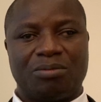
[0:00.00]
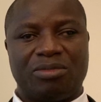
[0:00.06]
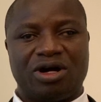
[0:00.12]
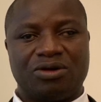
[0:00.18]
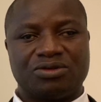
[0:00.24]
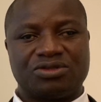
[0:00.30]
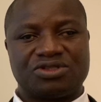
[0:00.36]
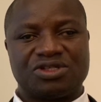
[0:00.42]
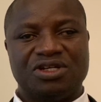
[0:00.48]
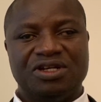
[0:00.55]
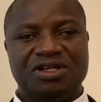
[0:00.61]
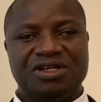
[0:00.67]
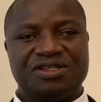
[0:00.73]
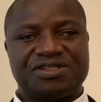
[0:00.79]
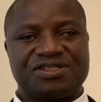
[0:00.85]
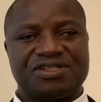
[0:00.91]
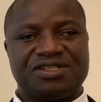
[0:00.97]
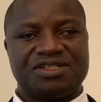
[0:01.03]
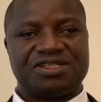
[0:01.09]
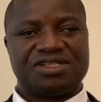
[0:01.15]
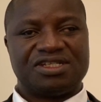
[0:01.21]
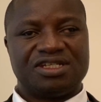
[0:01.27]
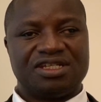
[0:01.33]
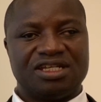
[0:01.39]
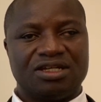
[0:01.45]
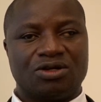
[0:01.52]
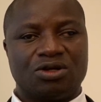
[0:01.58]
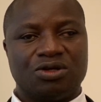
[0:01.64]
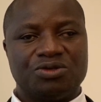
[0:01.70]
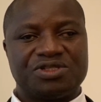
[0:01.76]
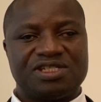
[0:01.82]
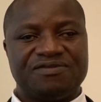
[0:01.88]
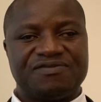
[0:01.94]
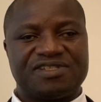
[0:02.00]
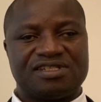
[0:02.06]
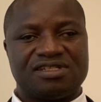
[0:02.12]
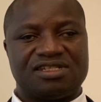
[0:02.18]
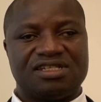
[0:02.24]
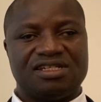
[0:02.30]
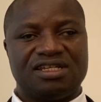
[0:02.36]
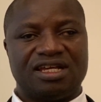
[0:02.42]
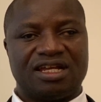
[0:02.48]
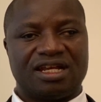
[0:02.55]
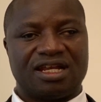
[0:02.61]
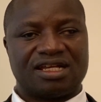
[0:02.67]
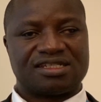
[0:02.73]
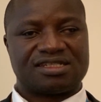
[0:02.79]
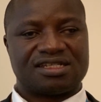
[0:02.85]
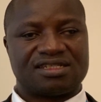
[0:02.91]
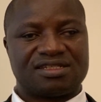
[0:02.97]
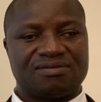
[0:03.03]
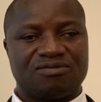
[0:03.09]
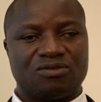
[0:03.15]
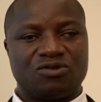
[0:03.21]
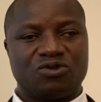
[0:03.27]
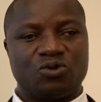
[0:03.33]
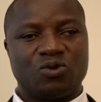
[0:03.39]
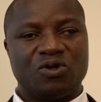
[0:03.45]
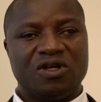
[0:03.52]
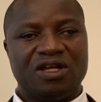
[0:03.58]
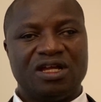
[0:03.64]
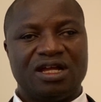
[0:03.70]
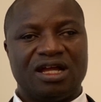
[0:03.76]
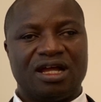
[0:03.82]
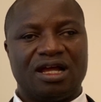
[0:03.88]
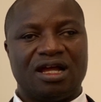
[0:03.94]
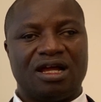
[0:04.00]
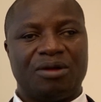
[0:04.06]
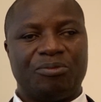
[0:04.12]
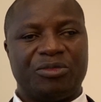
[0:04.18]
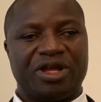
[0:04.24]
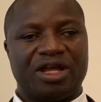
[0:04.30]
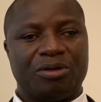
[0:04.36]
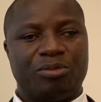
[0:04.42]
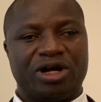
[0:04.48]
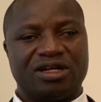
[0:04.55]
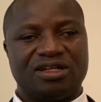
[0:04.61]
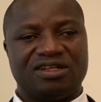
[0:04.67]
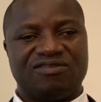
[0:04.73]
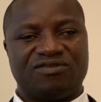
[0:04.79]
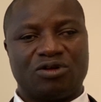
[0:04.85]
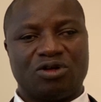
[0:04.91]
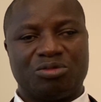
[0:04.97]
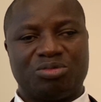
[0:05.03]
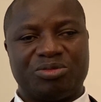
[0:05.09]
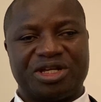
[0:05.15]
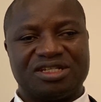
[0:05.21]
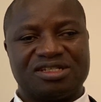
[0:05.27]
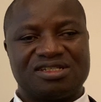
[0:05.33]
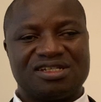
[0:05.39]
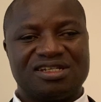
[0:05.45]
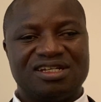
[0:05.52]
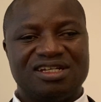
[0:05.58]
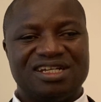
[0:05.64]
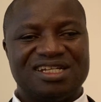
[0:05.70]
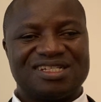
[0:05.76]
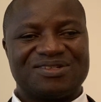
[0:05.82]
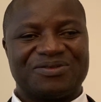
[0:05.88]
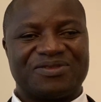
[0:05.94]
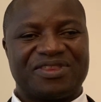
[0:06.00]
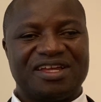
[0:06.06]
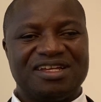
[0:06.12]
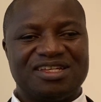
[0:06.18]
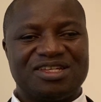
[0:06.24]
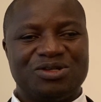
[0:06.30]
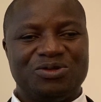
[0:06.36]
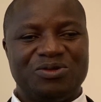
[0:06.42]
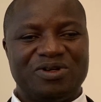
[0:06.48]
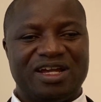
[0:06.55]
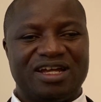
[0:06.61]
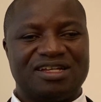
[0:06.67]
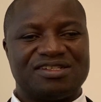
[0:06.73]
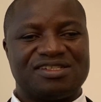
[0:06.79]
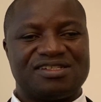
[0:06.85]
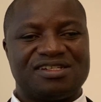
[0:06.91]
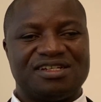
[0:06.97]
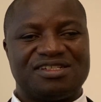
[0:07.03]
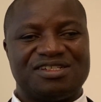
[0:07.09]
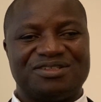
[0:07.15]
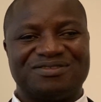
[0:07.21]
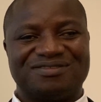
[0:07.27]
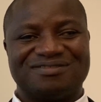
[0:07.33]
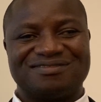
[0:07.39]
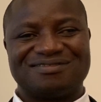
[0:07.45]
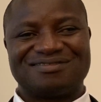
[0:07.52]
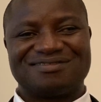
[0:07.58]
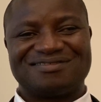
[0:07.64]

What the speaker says: about city, inclusive city, and accessible urban development. So thank you and stay tuned.